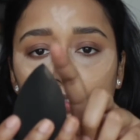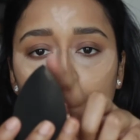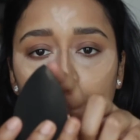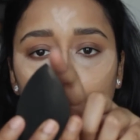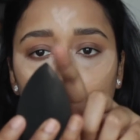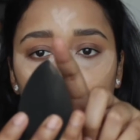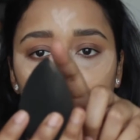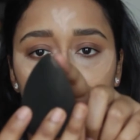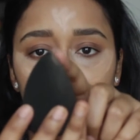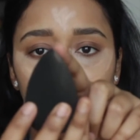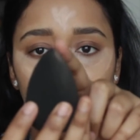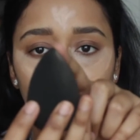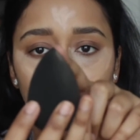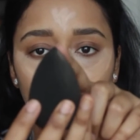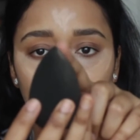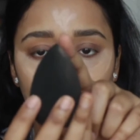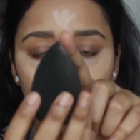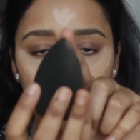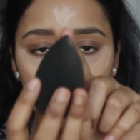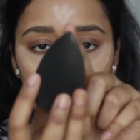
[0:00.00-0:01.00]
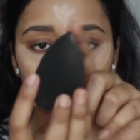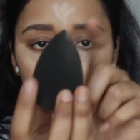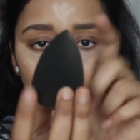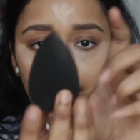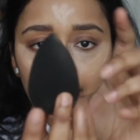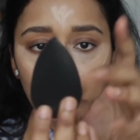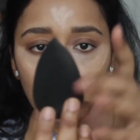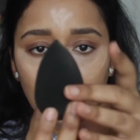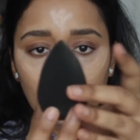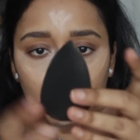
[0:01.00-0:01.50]
pointed
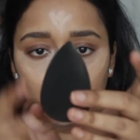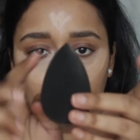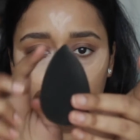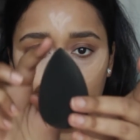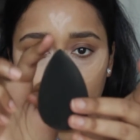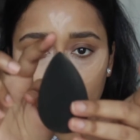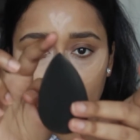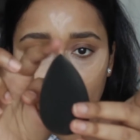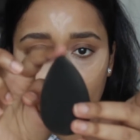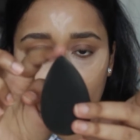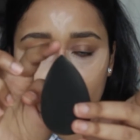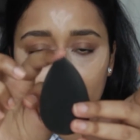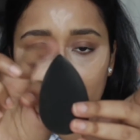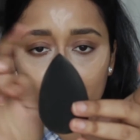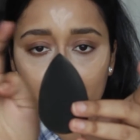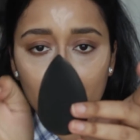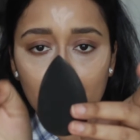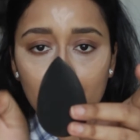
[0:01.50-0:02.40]
end.